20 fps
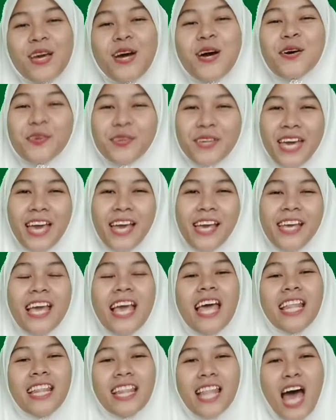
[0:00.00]
Okay,
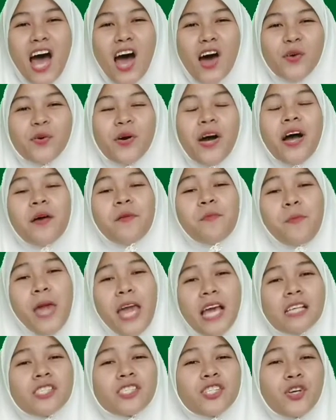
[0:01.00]
now
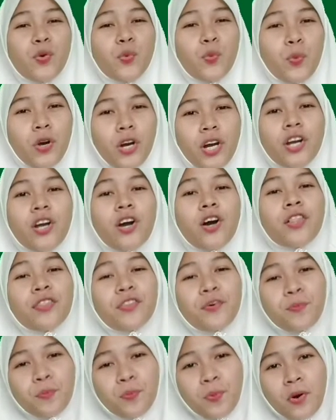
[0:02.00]
paste your work on the
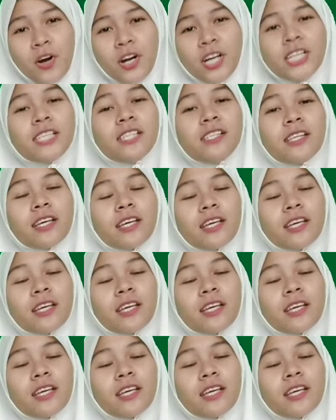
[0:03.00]
board.